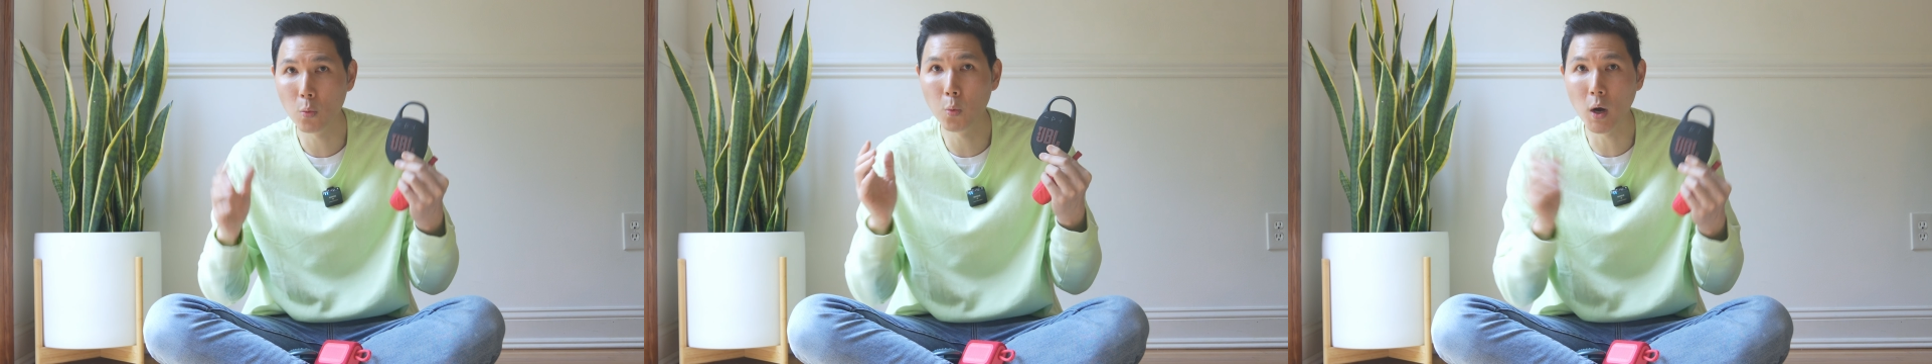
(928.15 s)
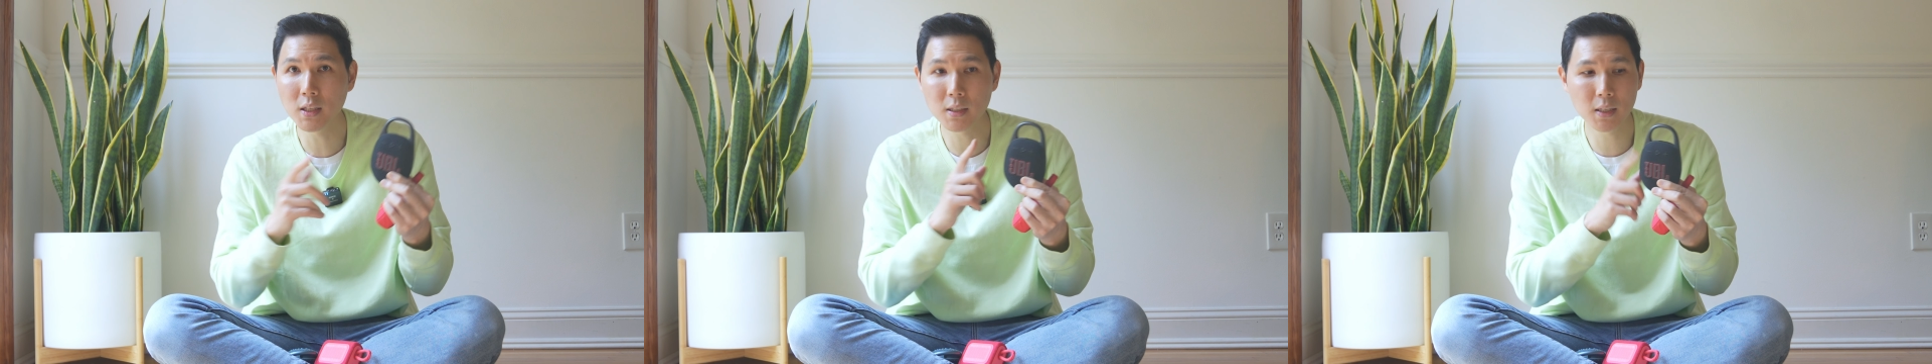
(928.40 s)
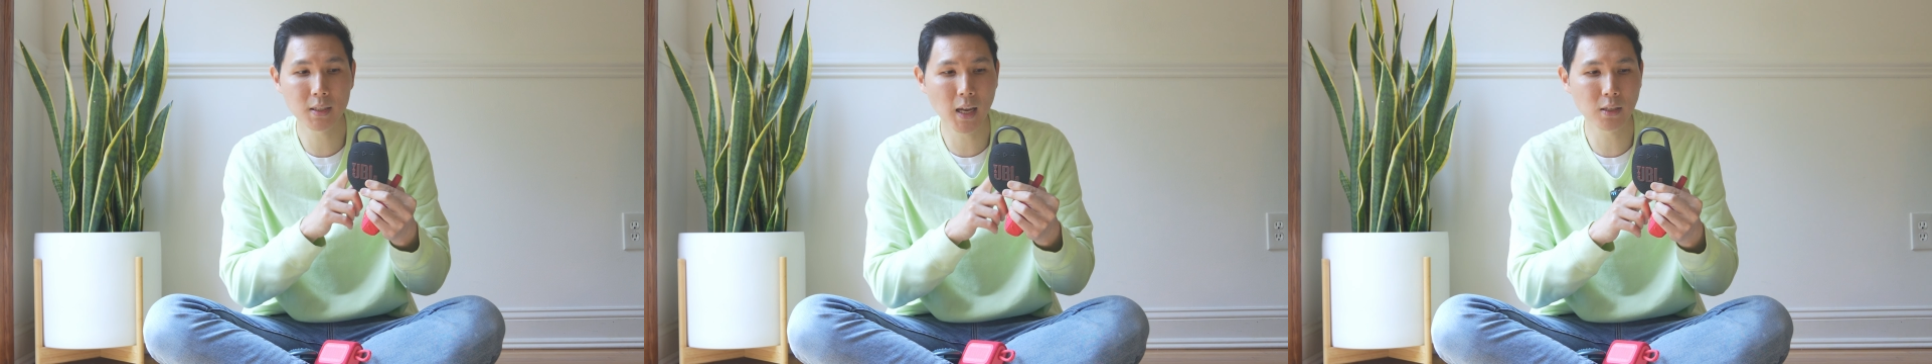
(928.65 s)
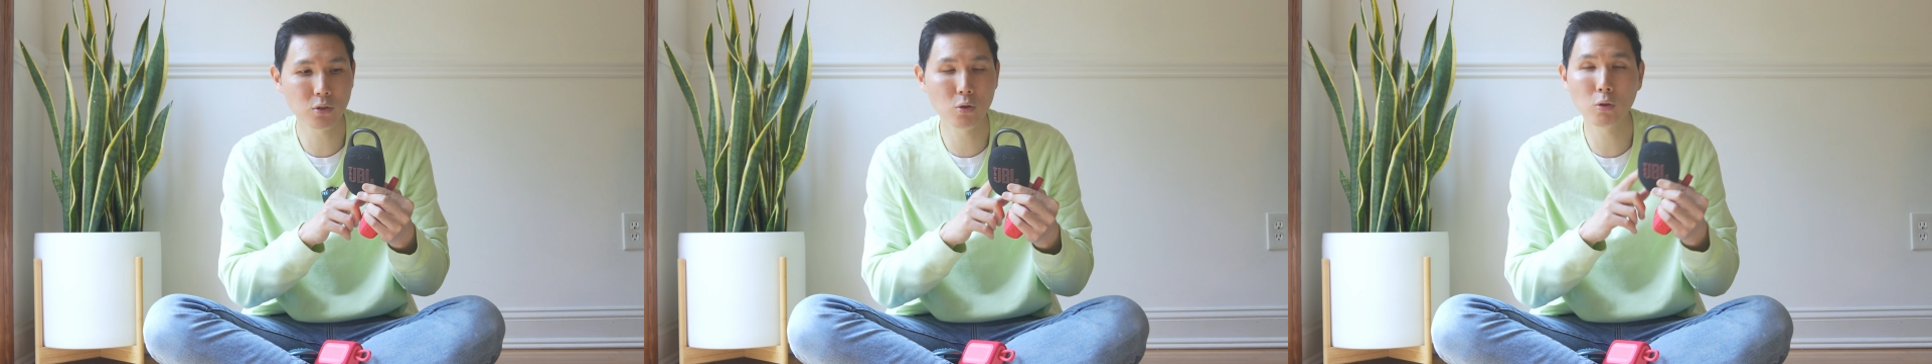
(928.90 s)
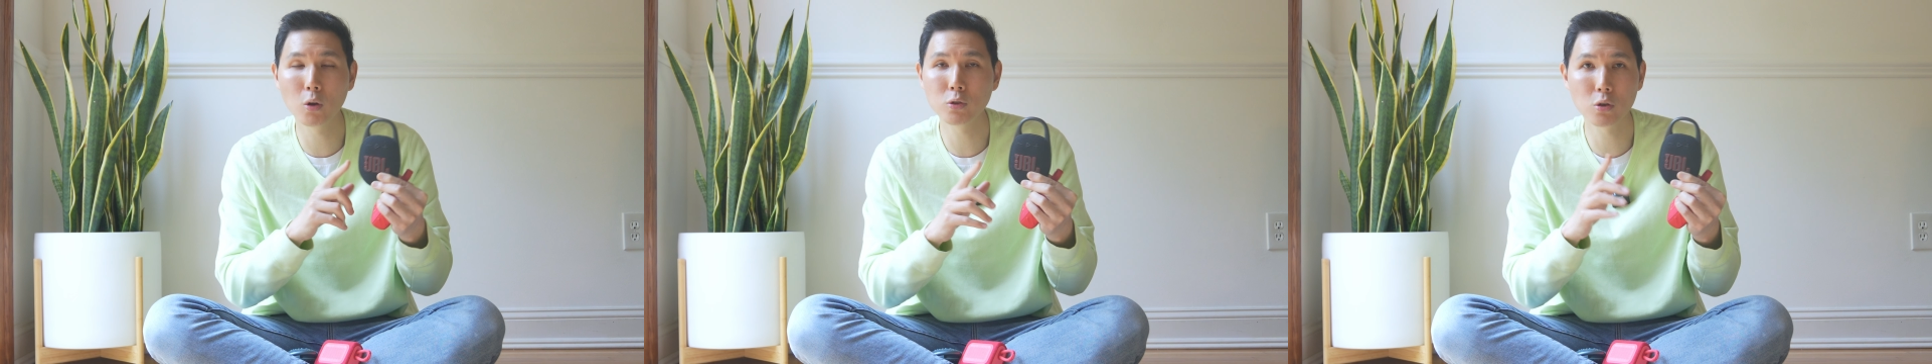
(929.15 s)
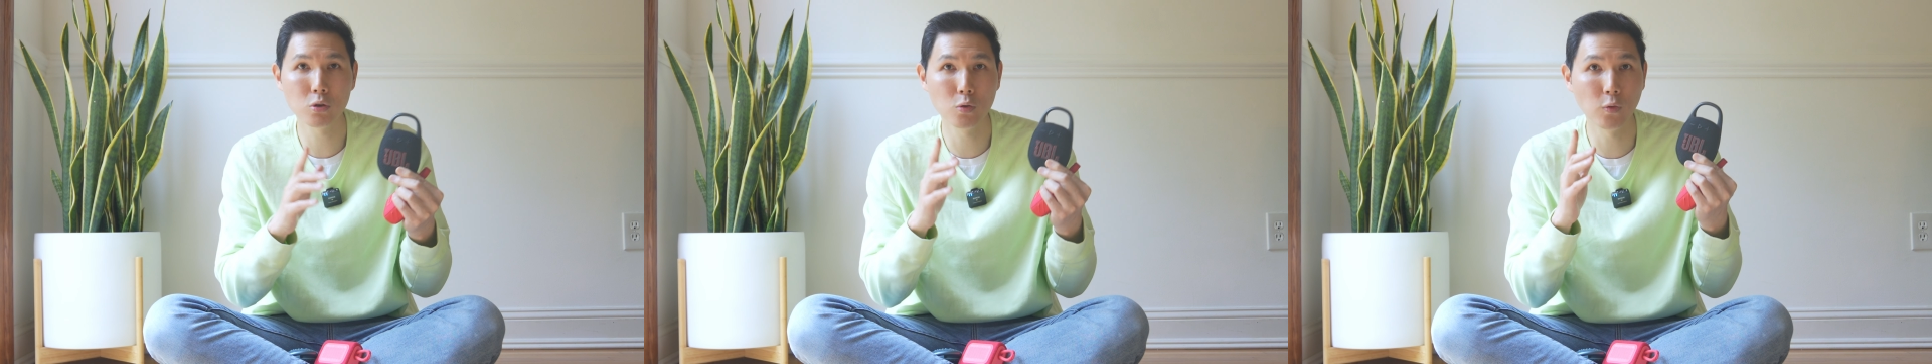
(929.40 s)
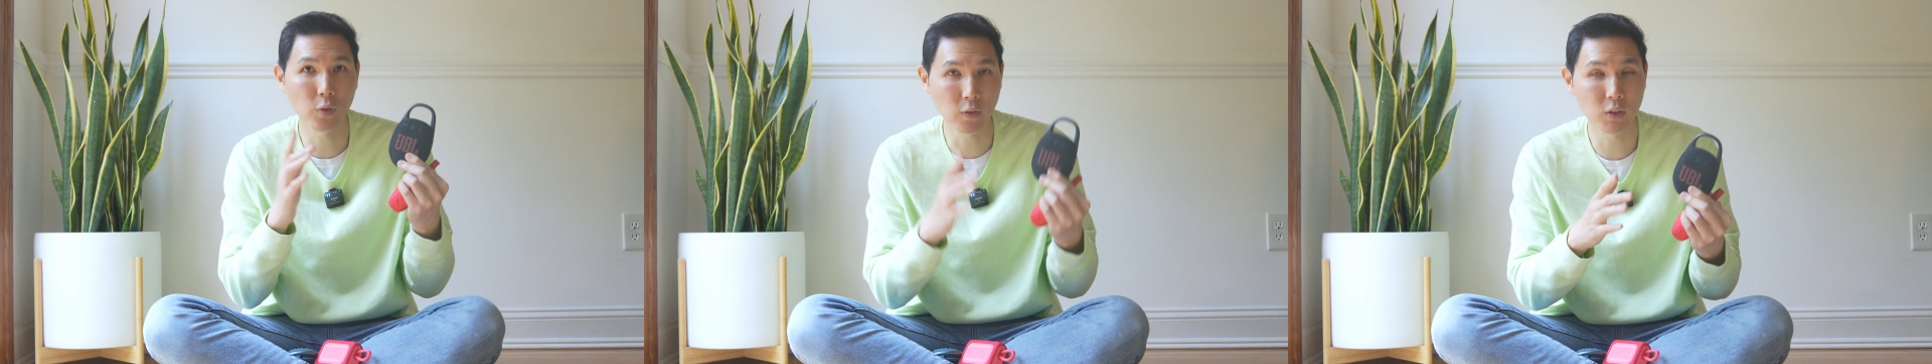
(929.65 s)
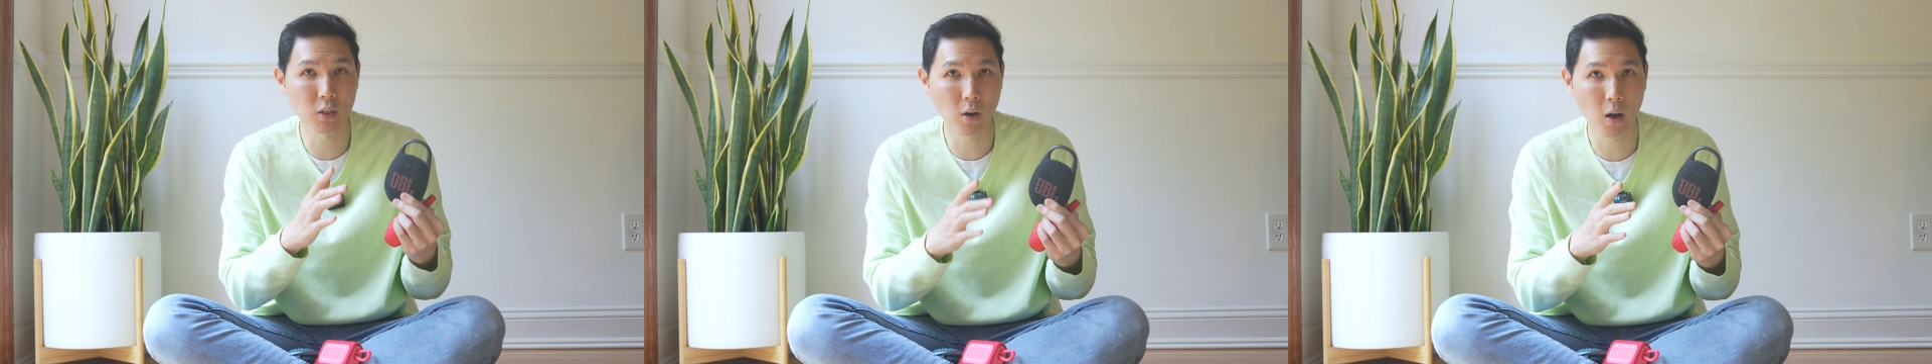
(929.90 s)
once this gets to closer to
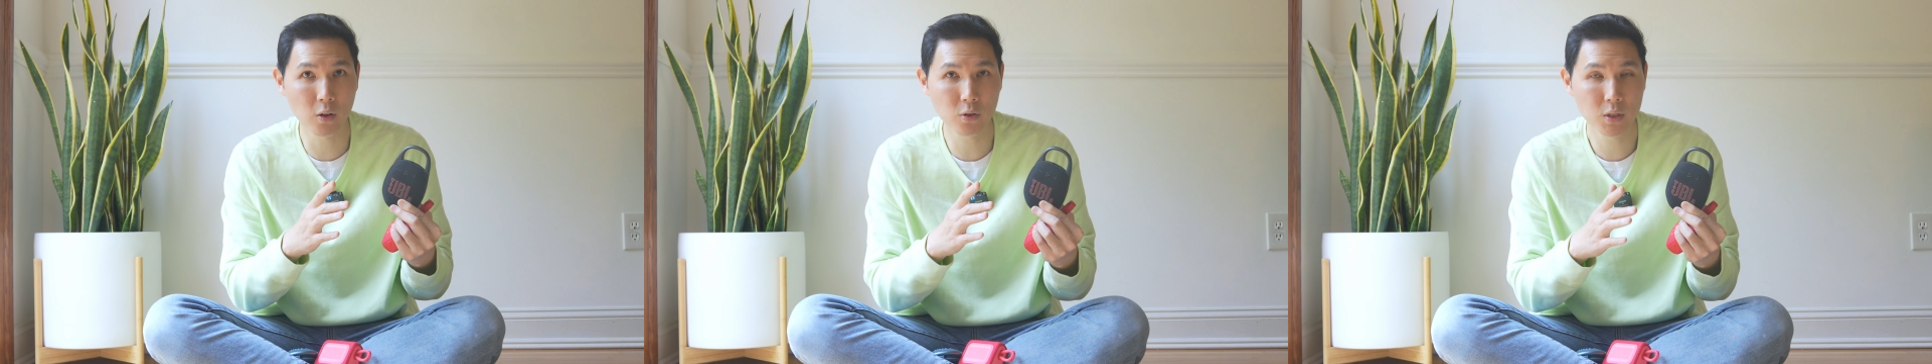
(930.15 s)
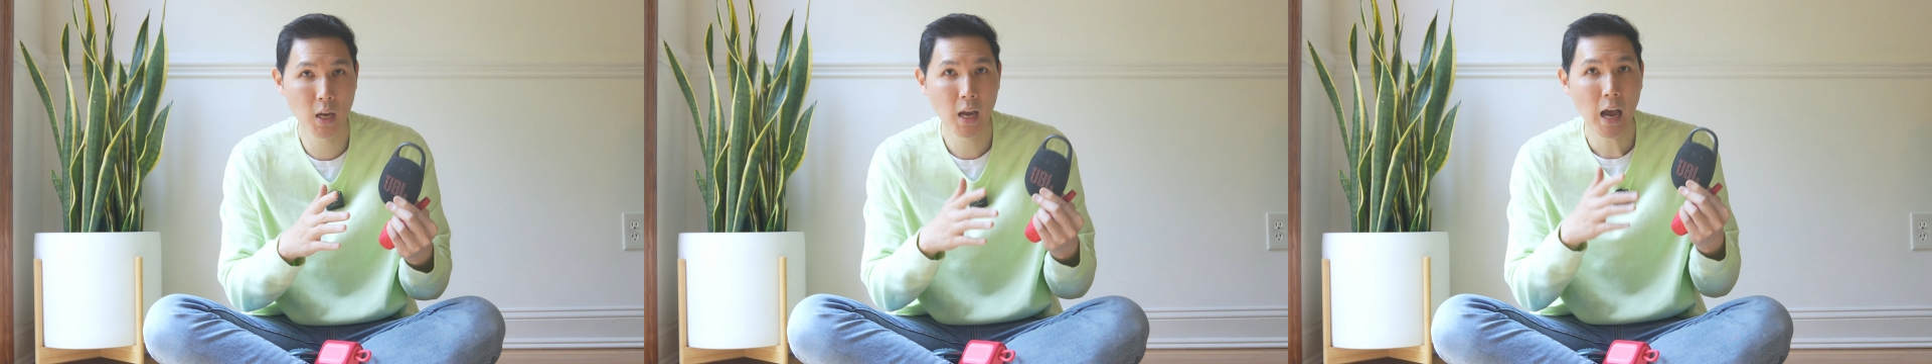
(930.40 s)
$50,